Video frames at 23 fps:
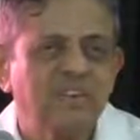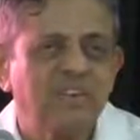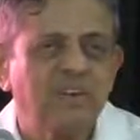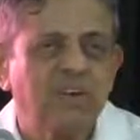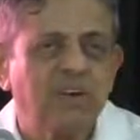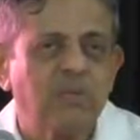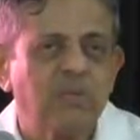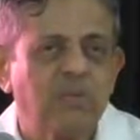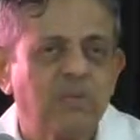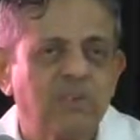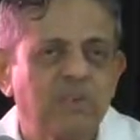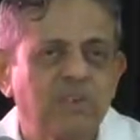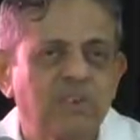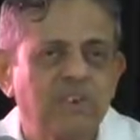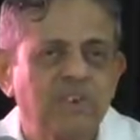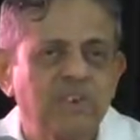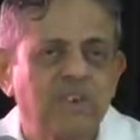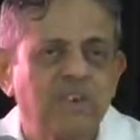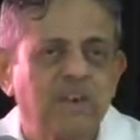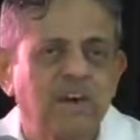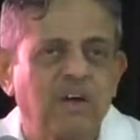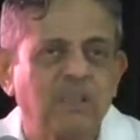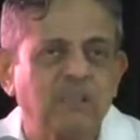What
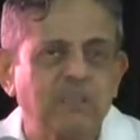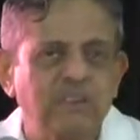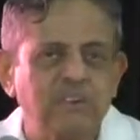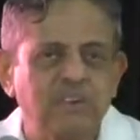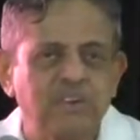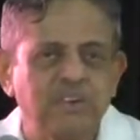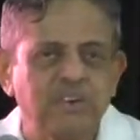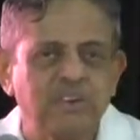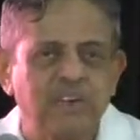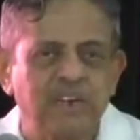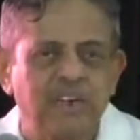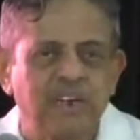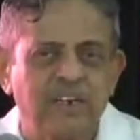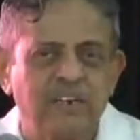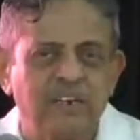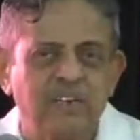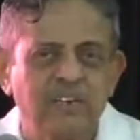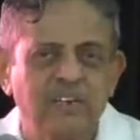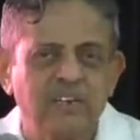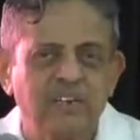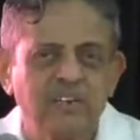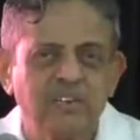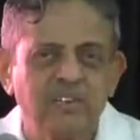about the opposite side?
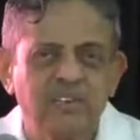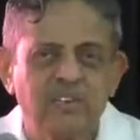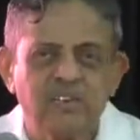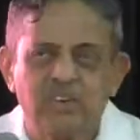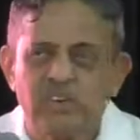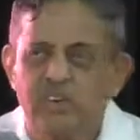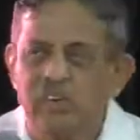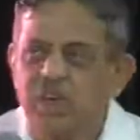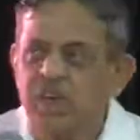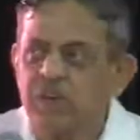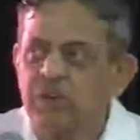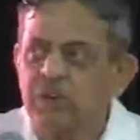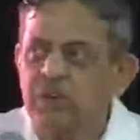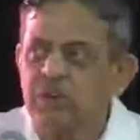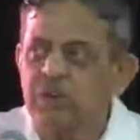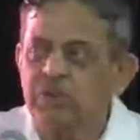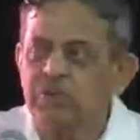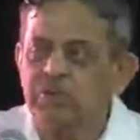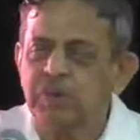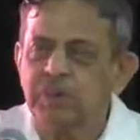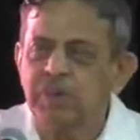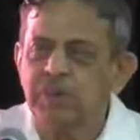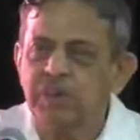You are normal
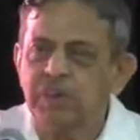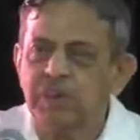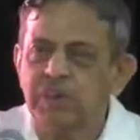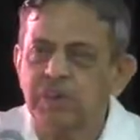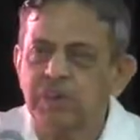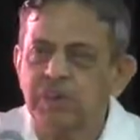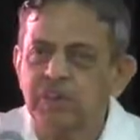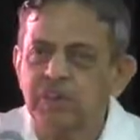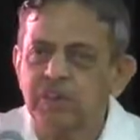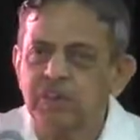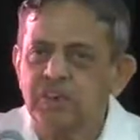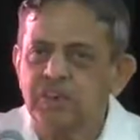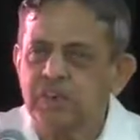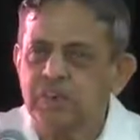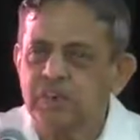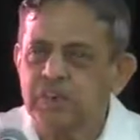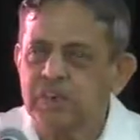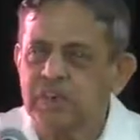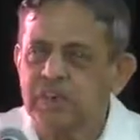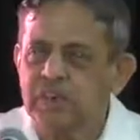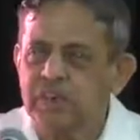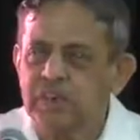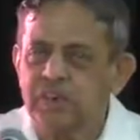human being, you
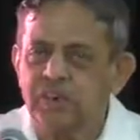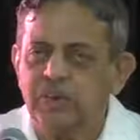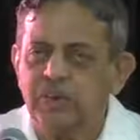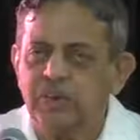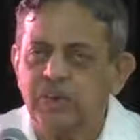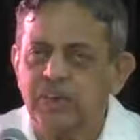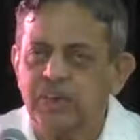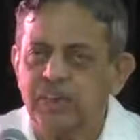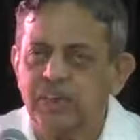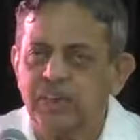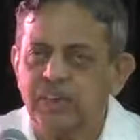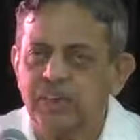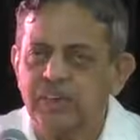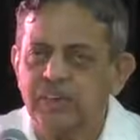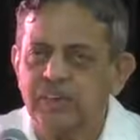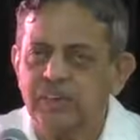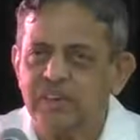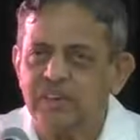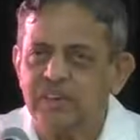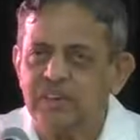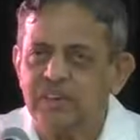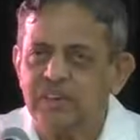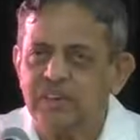start
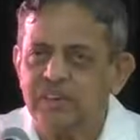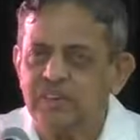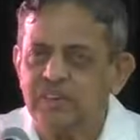deteriorating.